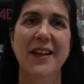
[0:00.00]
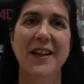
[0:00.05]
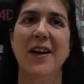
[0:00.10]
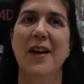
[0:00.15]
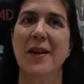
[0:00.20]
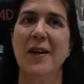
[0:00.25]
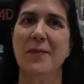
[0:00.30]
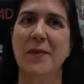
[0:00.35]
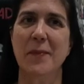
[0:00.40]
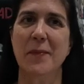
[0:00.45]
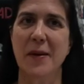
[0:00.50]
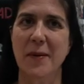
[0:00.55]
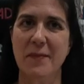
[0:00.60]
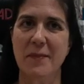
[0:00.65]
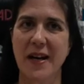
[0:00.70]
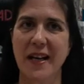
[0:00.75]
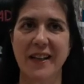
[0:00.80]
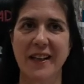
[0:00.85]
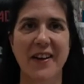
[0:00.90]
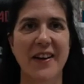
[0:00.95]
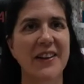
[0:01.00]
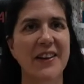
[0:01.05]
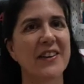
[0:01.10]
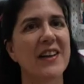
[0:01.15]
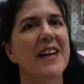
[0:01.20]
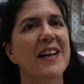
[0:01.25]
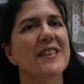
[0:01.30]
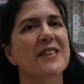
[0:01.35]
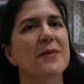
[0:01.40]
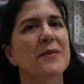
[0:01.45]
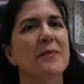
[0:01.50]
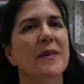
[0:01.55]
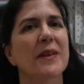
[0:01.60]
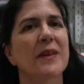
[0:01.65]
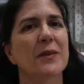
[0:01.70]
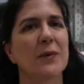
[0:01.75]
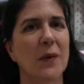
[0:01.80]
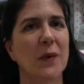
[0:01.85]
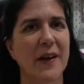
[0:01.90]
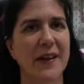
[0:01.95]
I'm a bit mad like that,
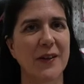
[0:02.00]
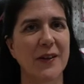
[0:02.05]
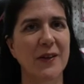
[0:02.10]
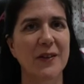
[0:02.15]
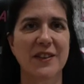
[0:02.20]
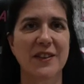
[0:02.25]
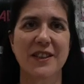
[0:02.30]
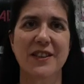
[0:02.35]
but why not?